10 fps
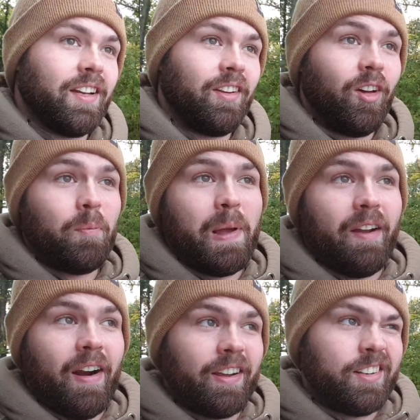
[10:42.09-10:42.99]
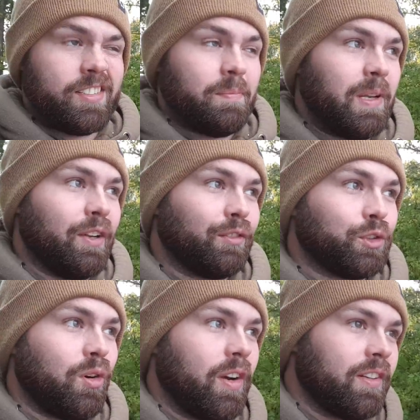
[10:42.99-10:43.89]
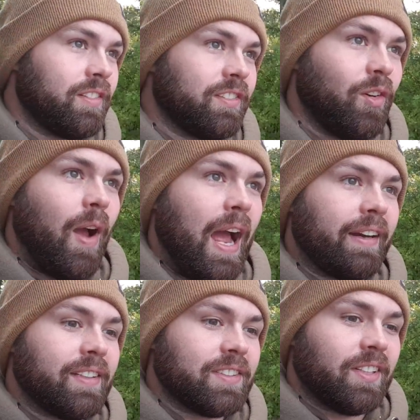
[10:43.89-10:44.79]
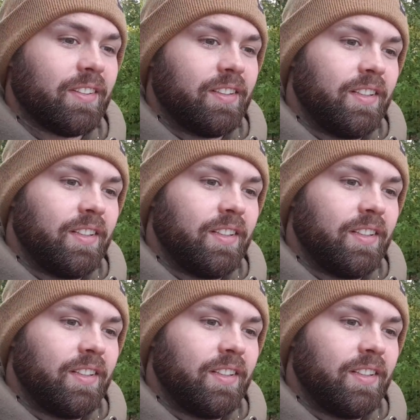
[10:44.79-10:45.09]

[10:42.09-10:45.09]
a lot of better anglers than me have tried and not had it, so